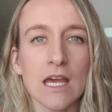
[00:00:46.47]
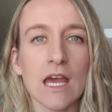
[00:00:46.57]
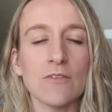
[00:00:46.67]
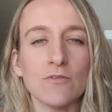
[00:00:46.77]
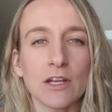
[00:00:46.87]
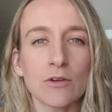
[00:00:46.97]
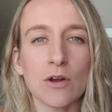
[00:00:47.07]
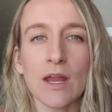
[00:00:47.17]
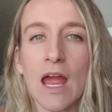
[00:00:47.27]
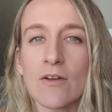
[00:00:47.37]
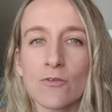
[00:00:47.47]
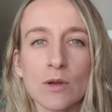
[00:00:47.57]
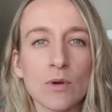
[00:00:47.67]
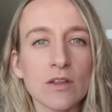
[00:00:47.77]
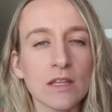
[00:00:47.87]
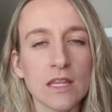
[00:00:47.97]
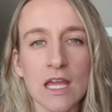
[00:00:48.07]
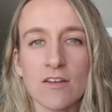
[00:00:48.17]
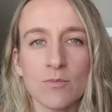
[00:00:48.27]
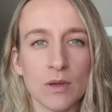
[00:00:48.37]
and figure out everywhere that they
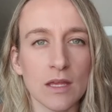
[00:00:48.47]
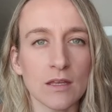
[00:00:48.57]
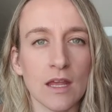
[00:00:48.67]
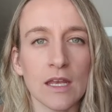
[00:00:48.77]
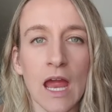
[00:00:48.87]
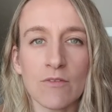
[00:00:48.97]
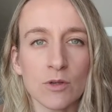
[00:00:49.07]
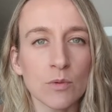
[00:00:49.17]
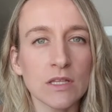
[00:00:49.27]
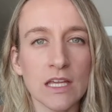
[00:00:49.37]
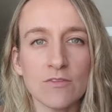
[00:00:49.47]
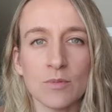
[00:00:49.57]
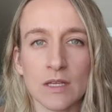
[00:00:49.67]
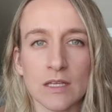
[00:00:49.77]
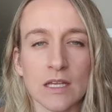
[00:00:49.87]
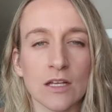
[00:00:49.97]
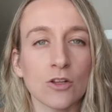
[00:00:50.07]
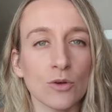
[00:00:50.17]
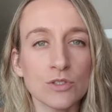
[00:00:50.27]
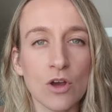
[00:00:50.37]
have been and everyone they've been in
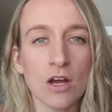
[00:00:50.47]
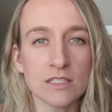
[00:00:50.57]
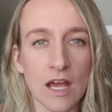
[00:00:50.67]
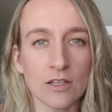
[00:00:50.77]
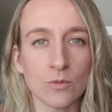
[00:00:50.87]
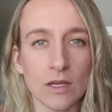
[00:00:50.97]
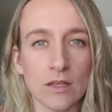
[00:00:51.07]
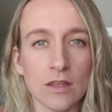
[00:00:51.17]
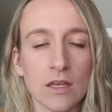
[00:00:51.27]
close contact with